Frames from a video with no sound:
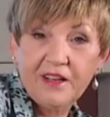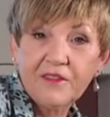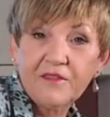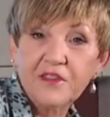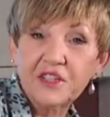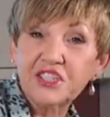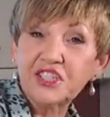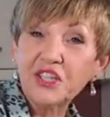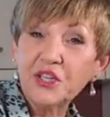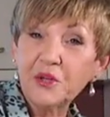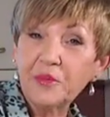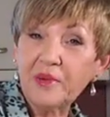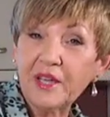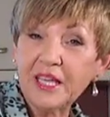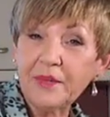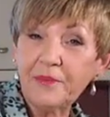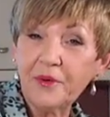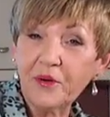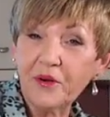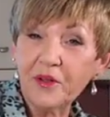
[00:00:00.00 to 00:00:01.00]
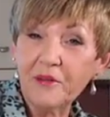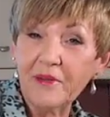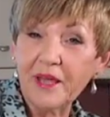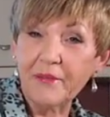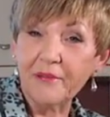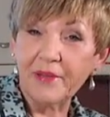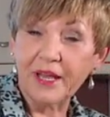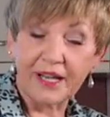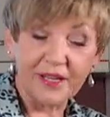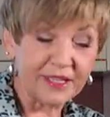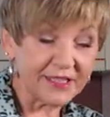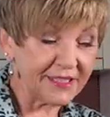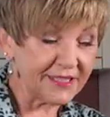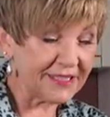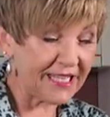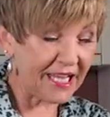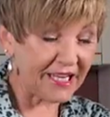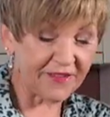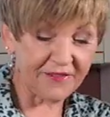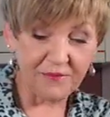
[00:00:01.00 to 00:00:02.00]
for 2 people, remember, because it's
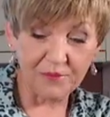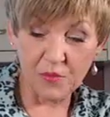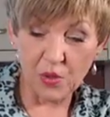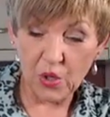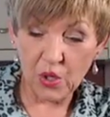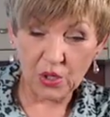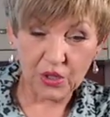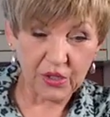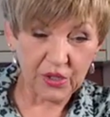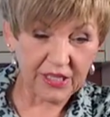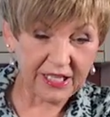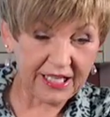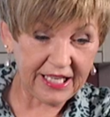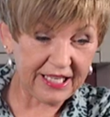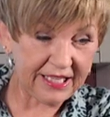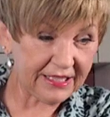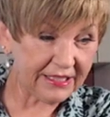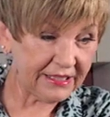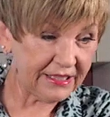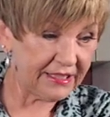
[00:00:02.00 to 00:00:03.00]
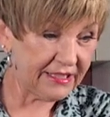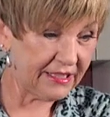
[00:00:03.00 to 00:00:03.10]
out of more cooking.